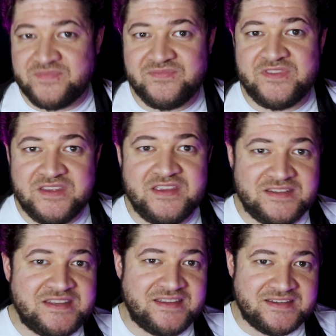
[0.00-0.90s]
you
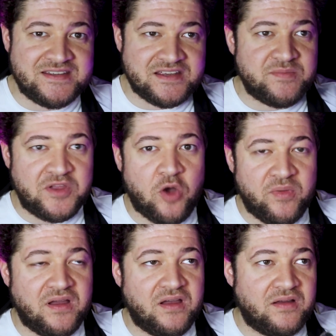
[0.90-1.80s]
see this is going to become
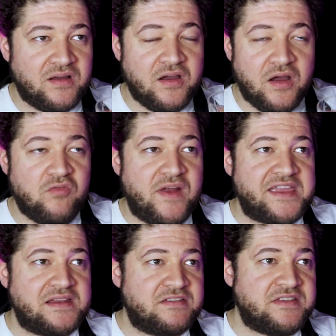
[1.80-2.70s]
a
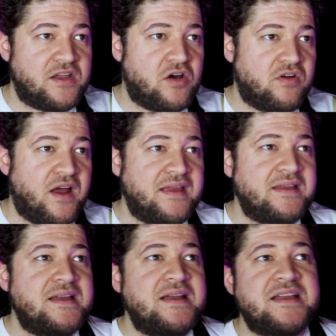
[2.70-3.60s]
regular thing, all right?
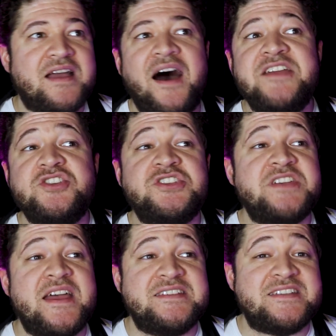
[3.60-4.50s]
Kai just
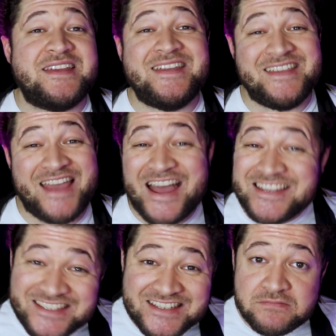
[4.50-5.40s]
says
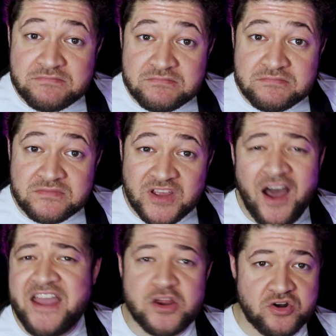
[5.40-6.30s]
yes.
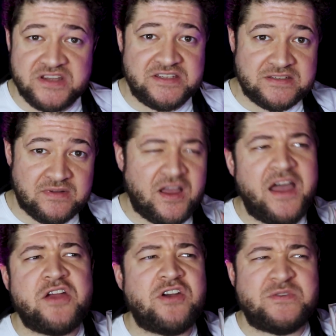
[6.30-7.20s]
Kai agrees. Now,
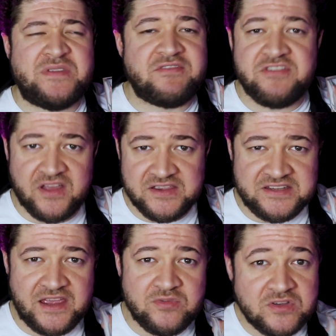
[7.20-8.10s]
Kai agrees with everything I
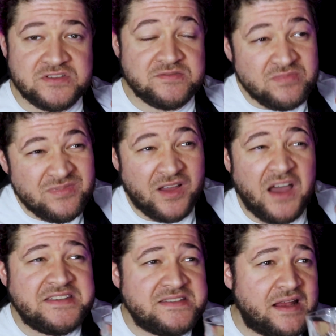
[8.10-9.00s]
say because
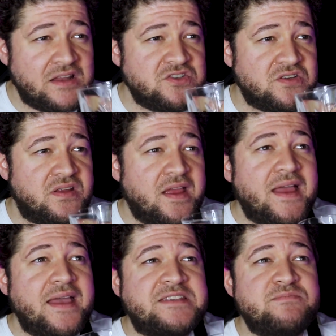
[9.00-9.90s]
Kai's intelligent.
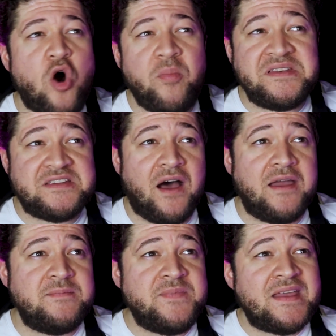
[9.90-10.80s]
It's Morbin
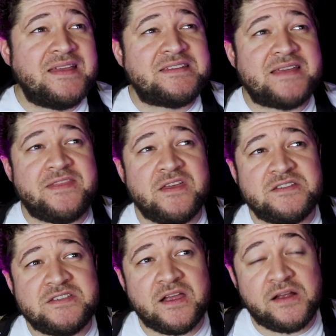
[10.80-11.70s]
Time said
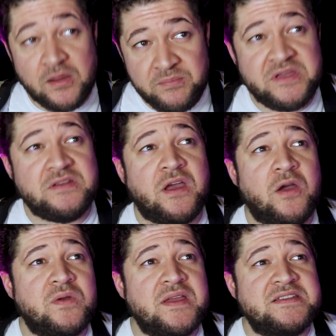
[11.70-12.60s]
that Colombian
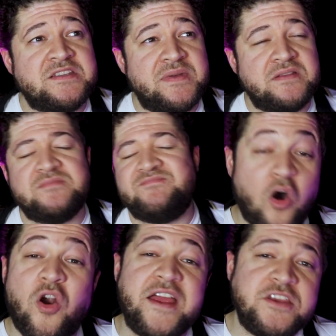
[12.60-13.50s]
Coke is the... All right,